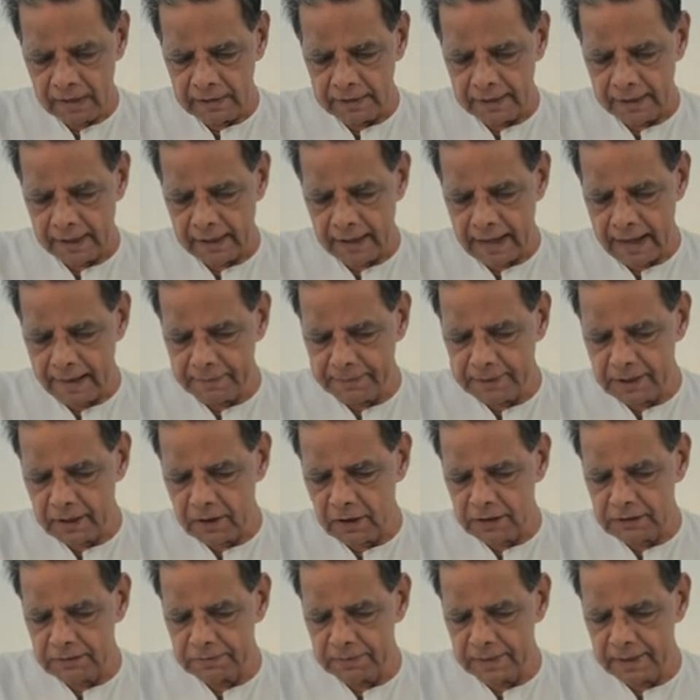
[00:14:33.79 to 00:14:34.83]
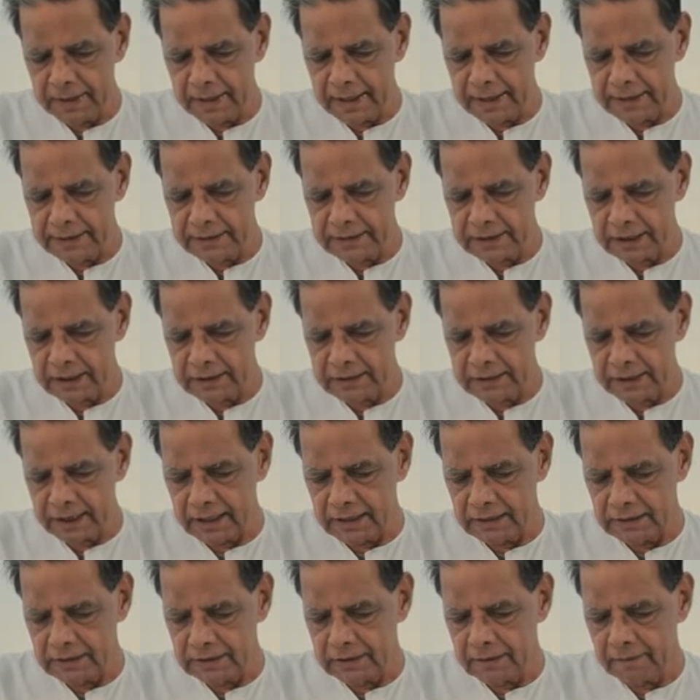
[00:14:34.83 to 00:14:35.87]
The rapture of spirit's
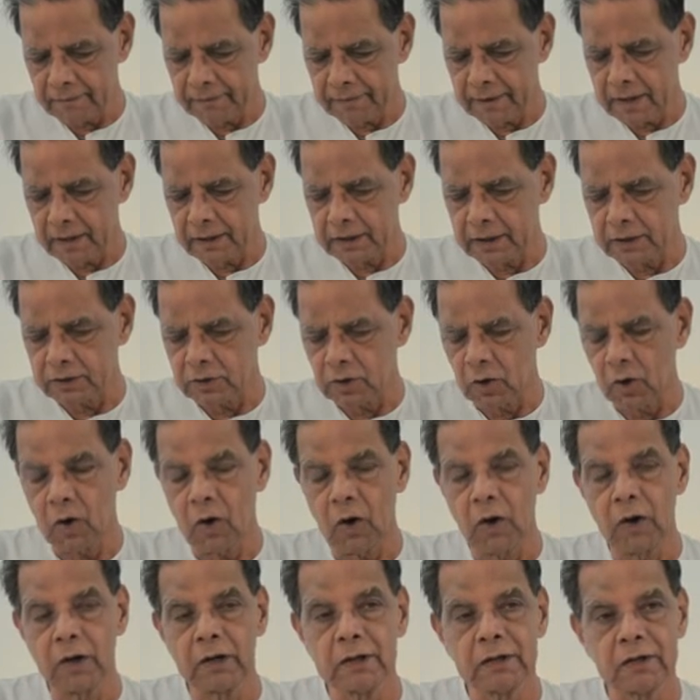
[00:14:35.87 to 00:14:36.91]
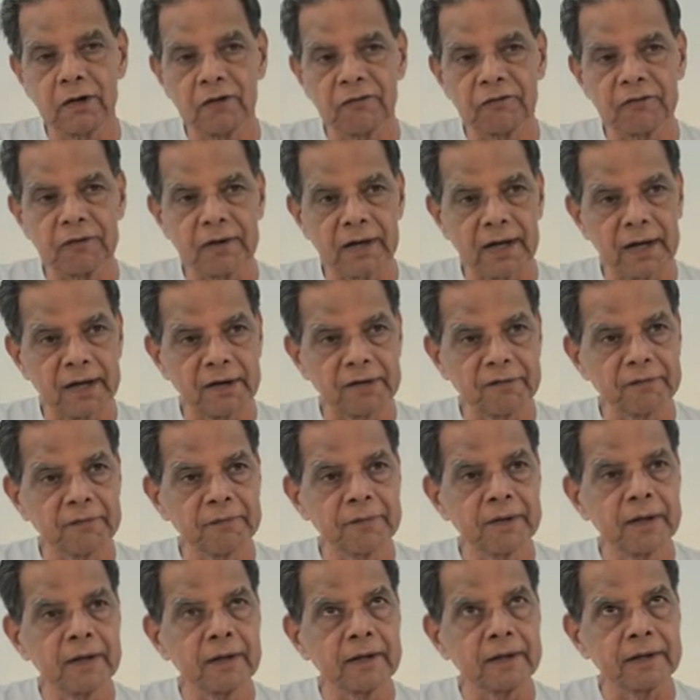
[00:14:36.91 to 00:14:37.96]
sense, the joy of life,
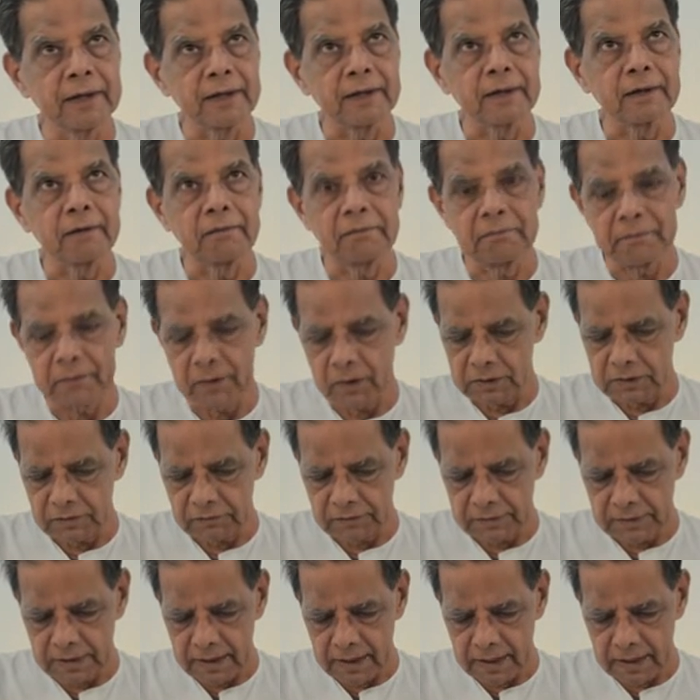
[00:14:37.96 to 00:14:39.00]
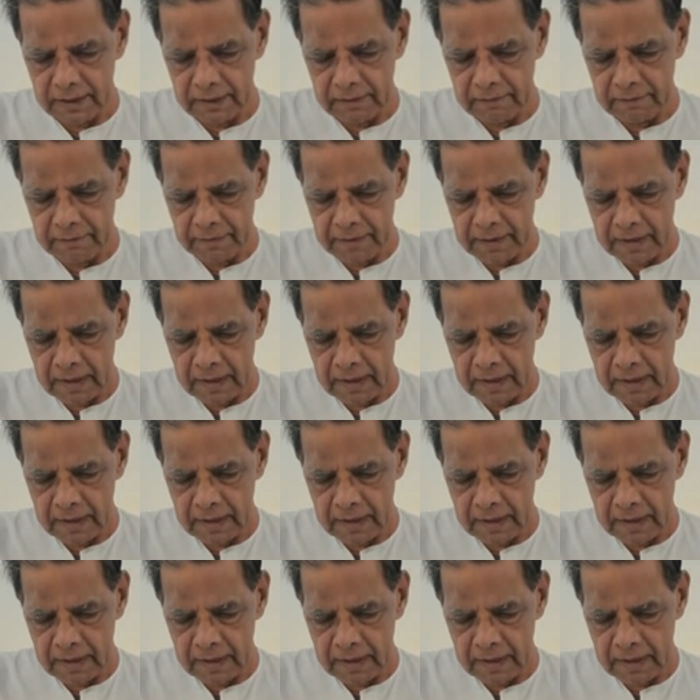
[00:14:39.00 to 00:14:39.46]
they come because of that